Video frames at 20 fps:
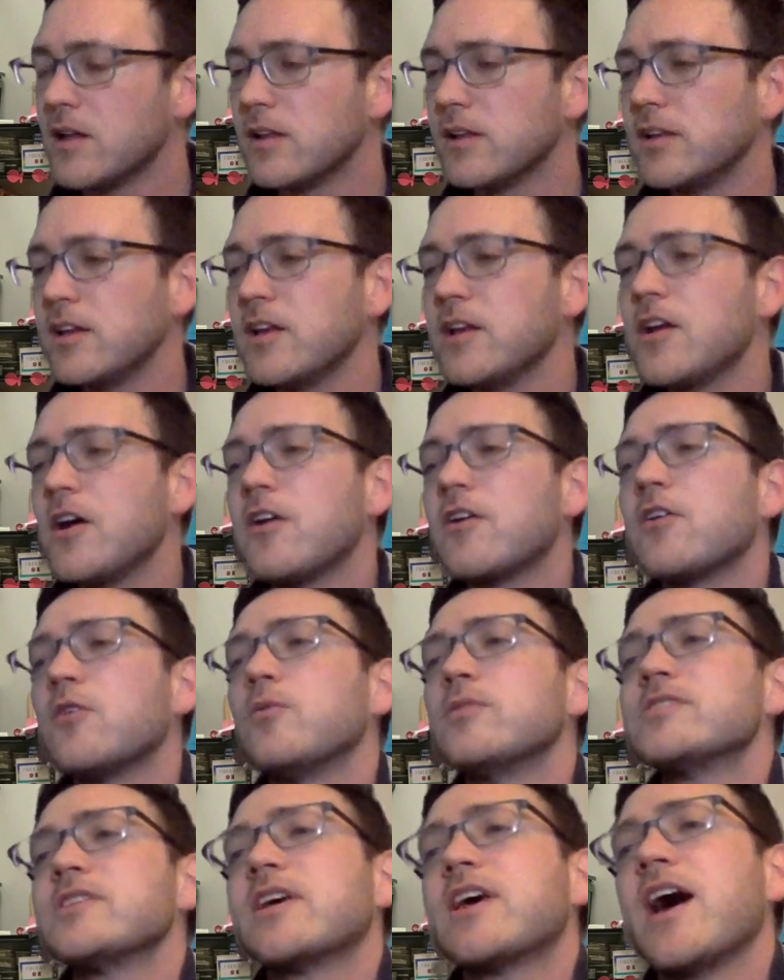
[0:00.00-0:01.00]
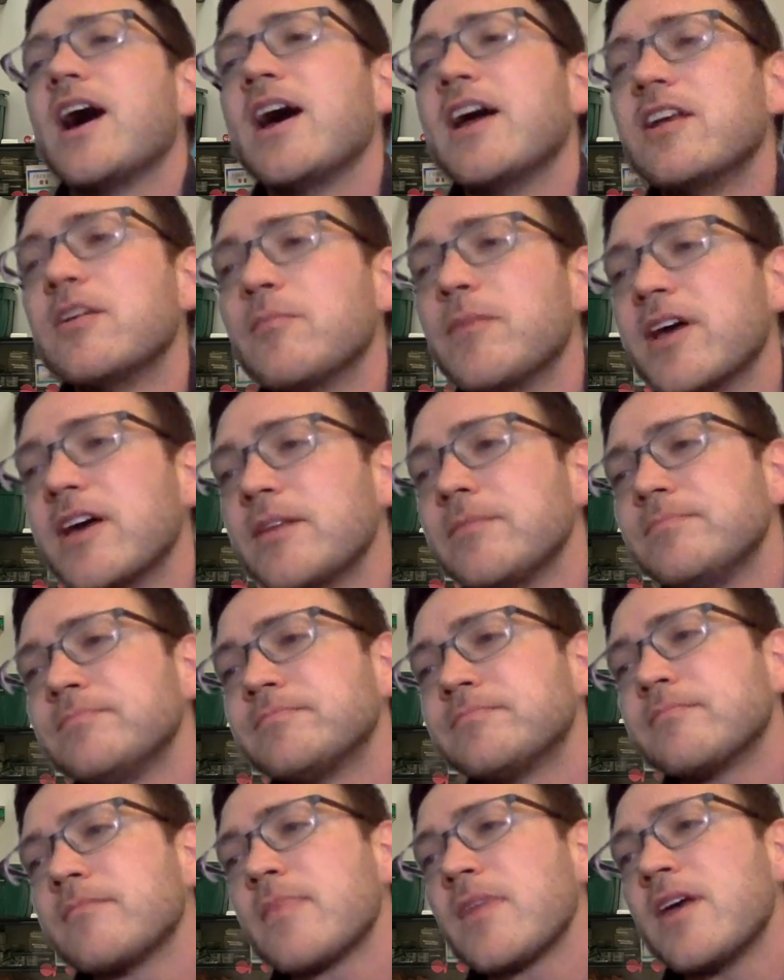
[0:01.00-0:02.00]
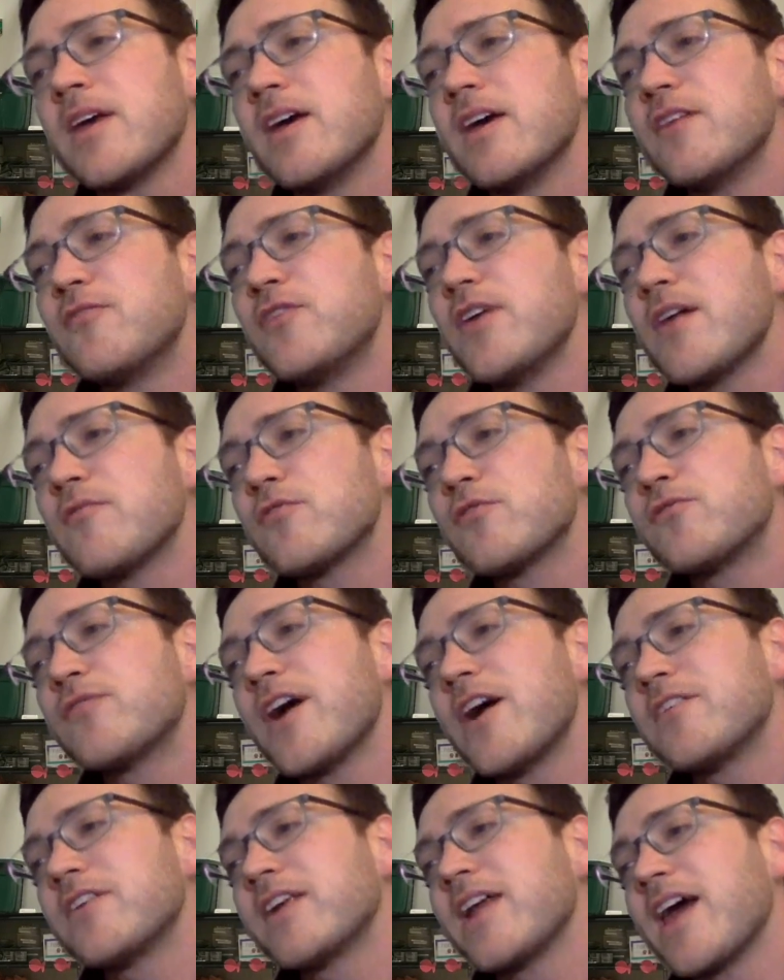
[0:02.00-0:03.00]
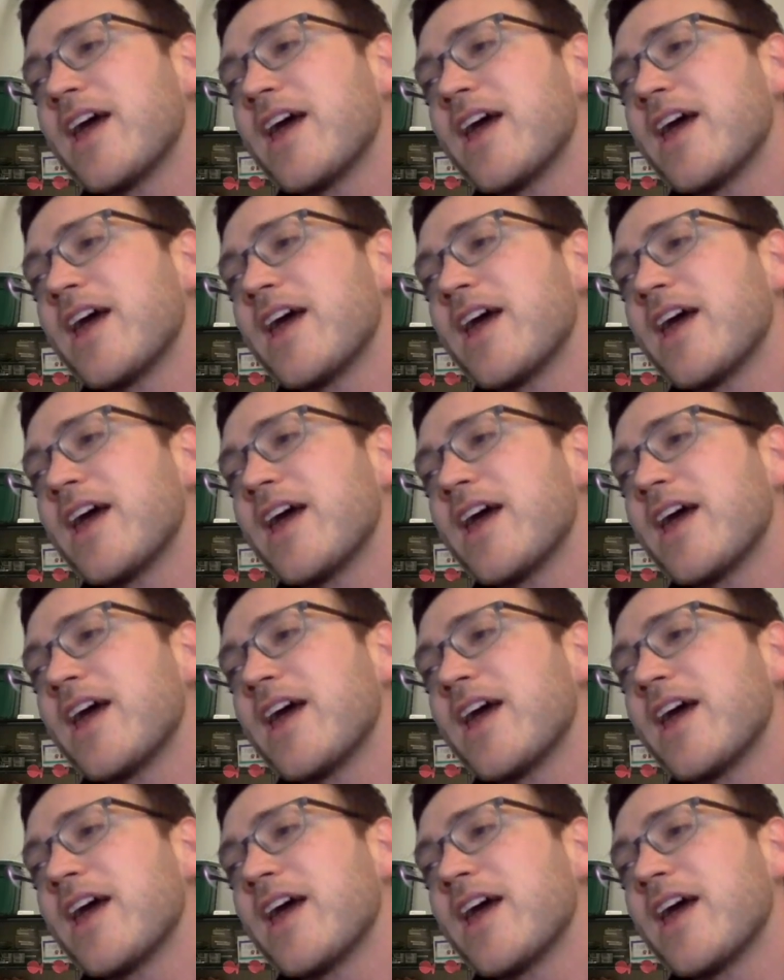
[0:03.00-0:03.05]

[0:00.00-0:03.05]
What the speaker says: Leonardo was a kind man. If he ever found an